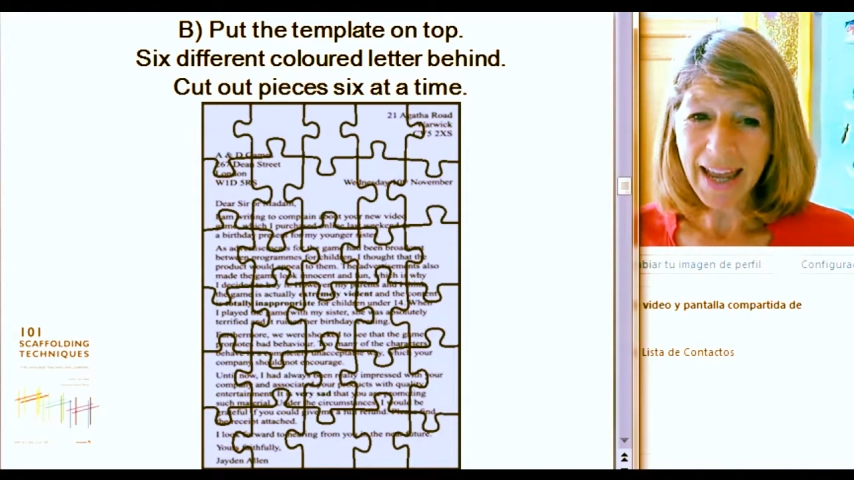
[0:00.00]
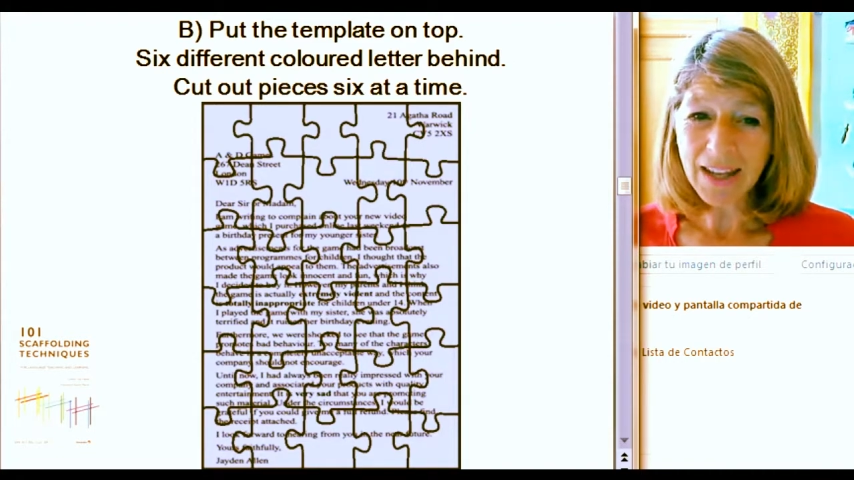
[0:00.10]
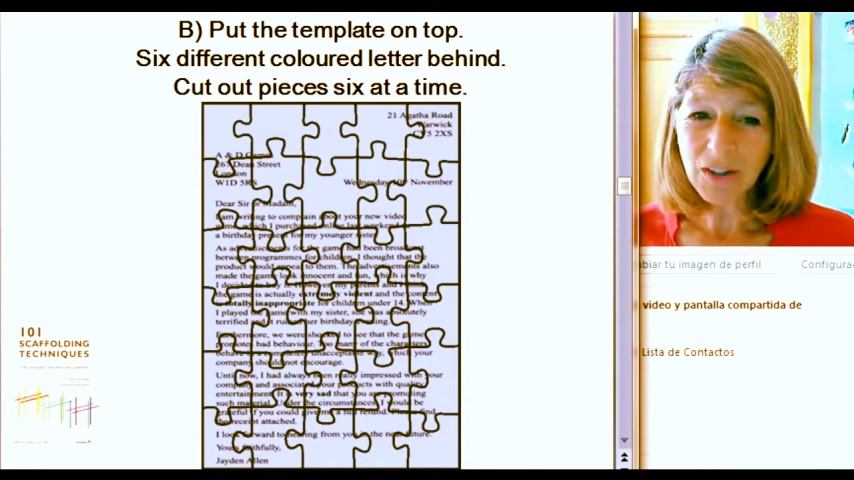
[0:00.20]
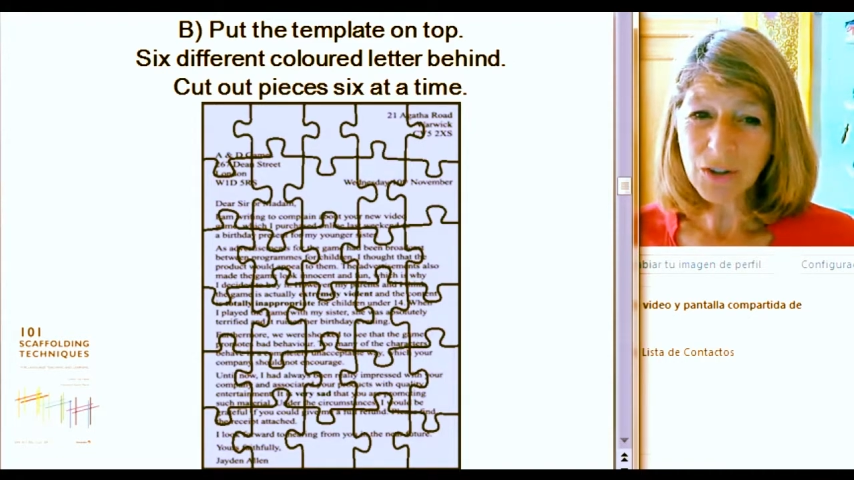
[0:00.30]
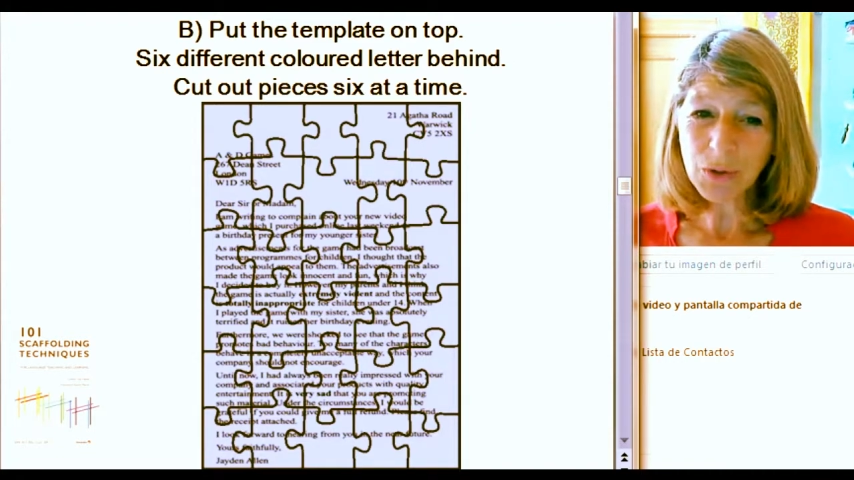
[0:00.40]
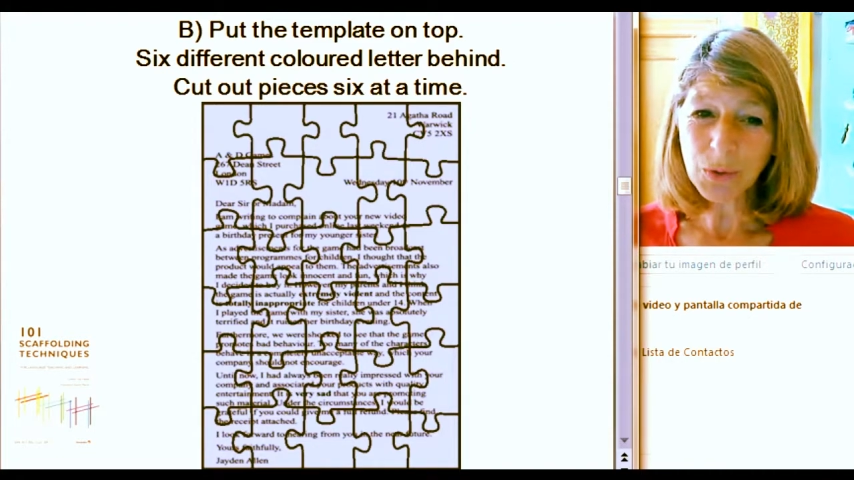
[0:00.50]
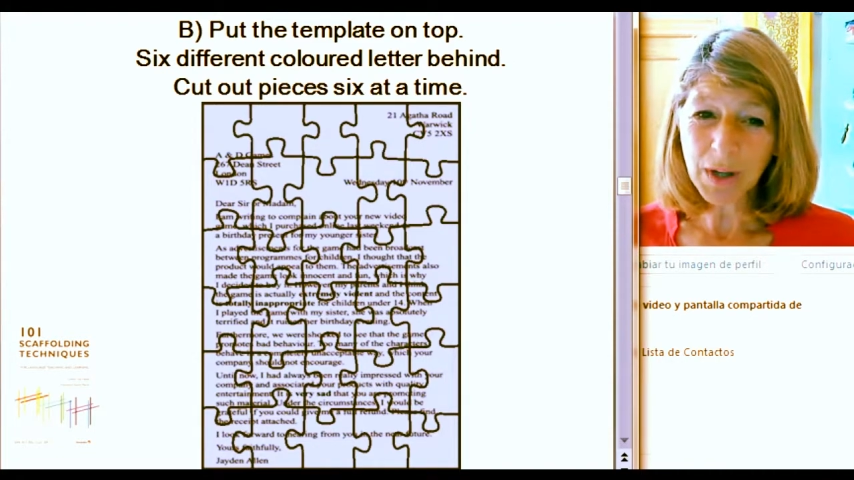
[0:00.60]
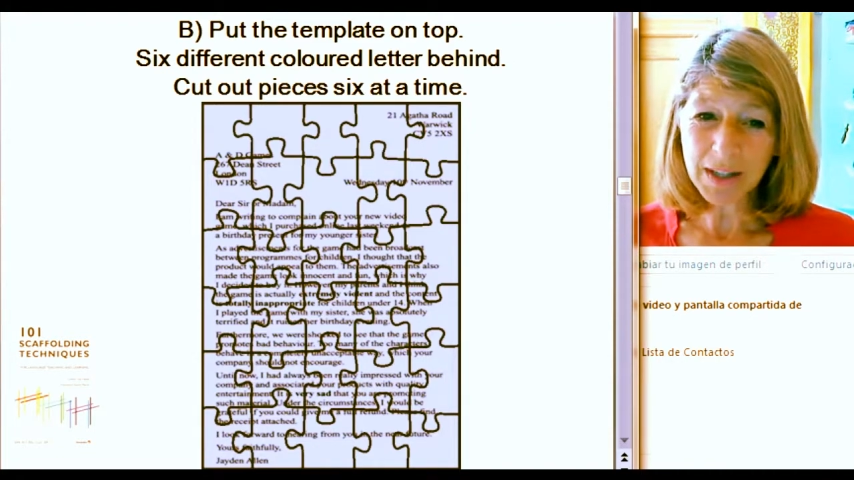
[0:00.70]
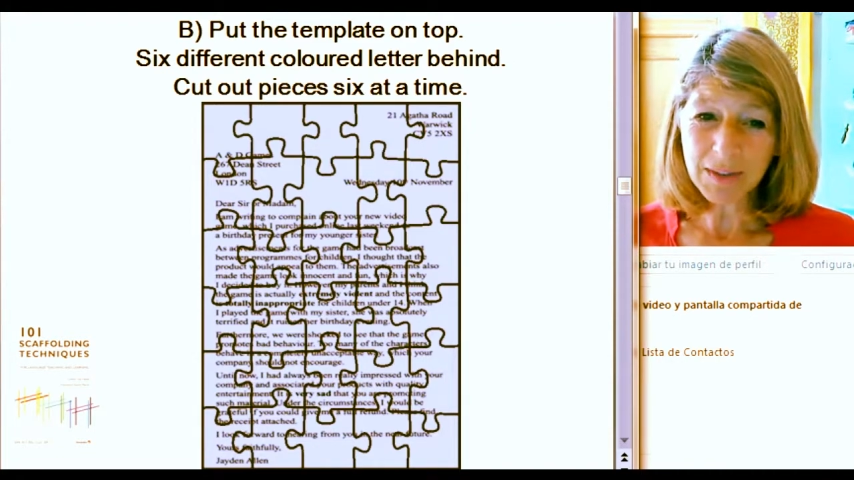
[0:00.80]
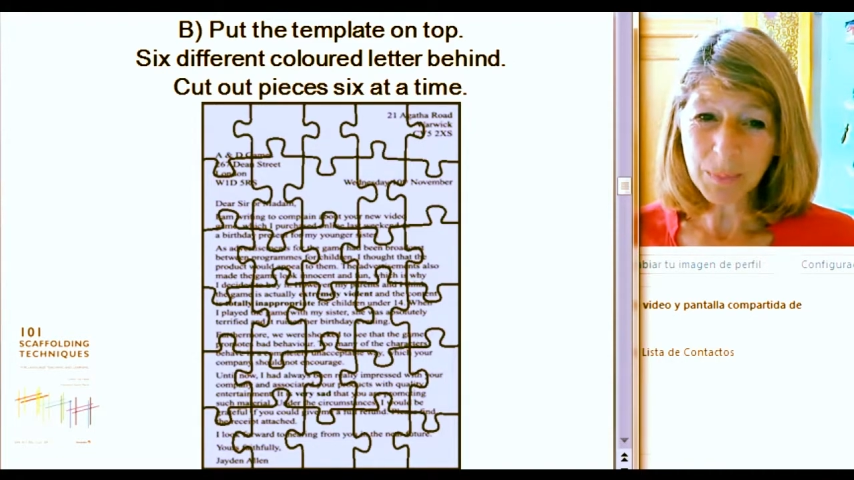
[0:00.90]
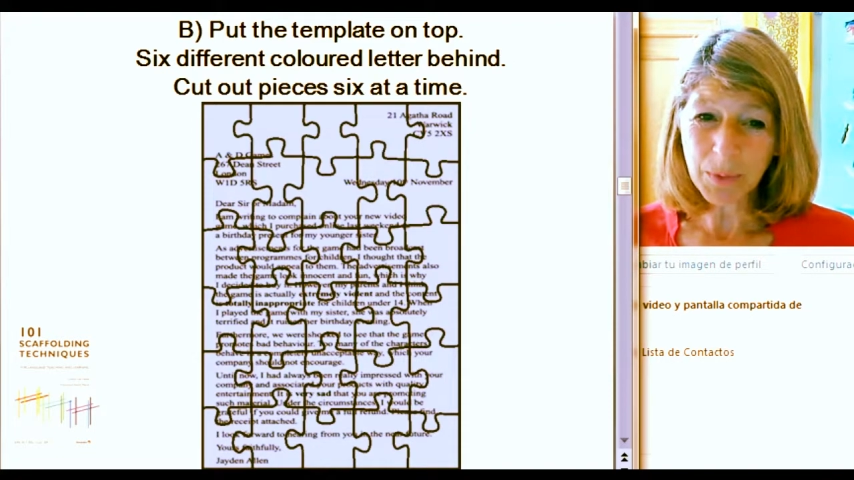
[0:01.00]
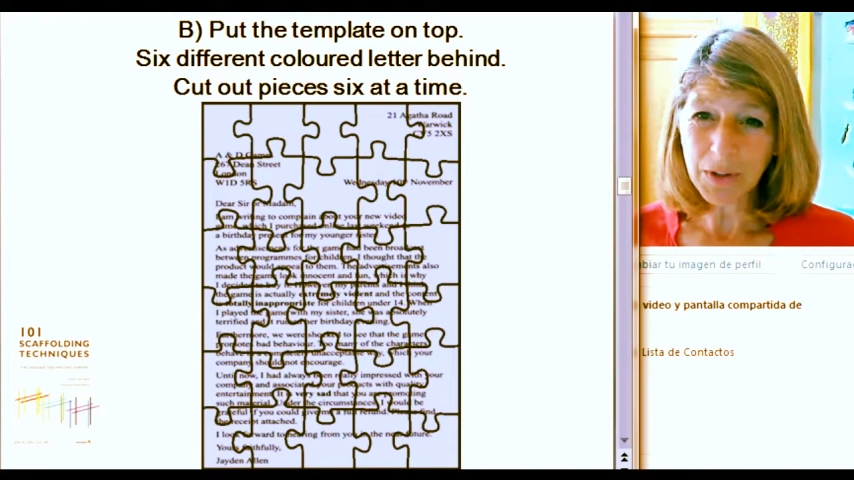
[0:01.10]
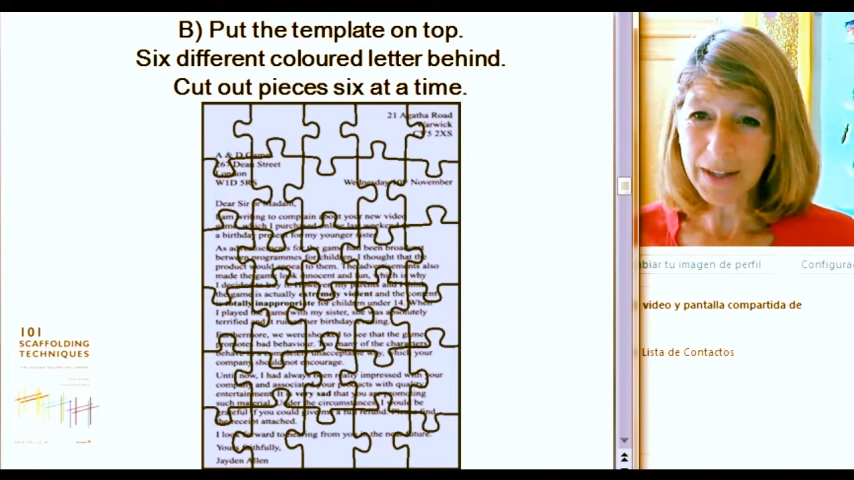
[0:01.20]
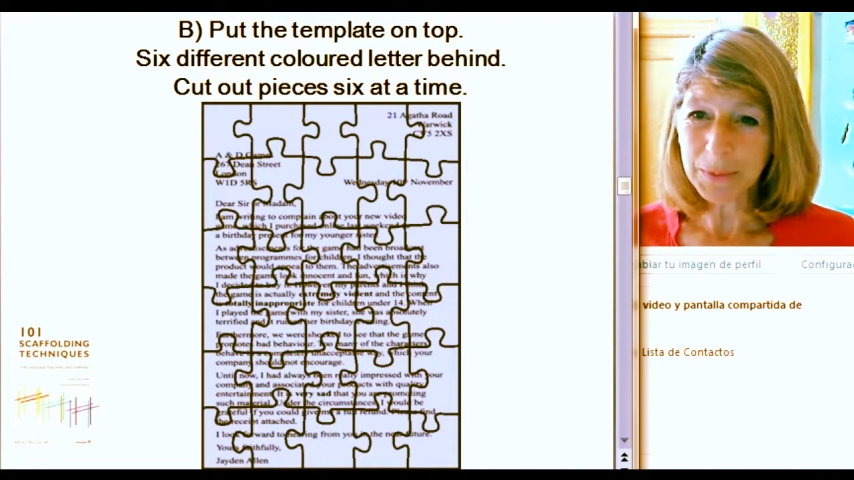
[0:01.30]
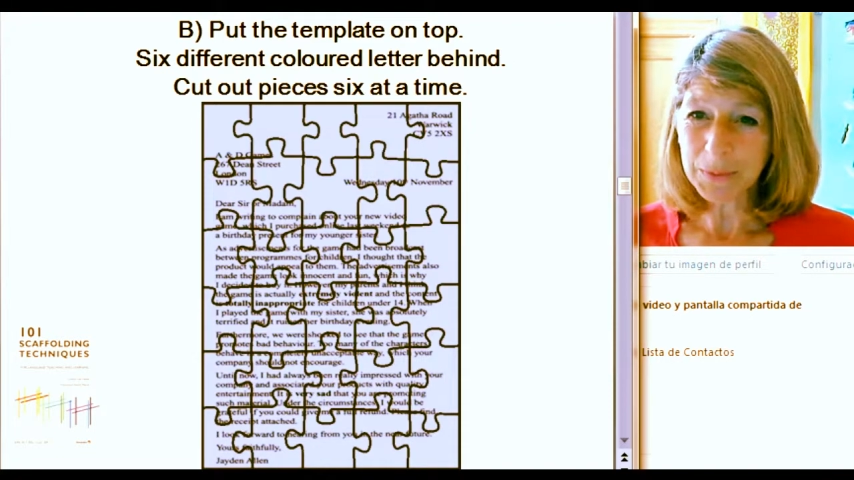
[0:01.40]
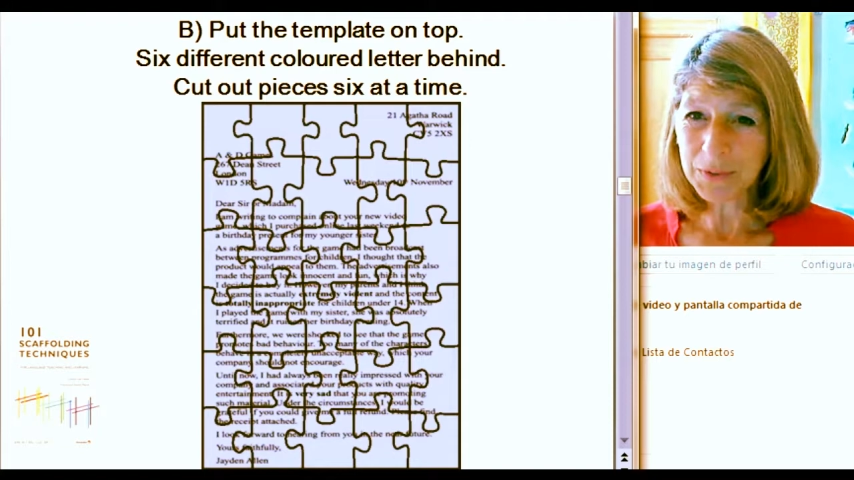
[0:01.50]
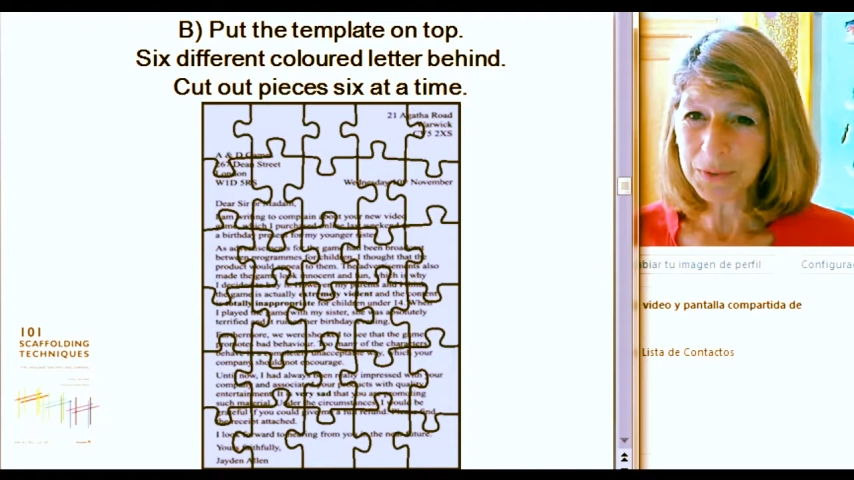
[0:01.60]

and you cut them all out.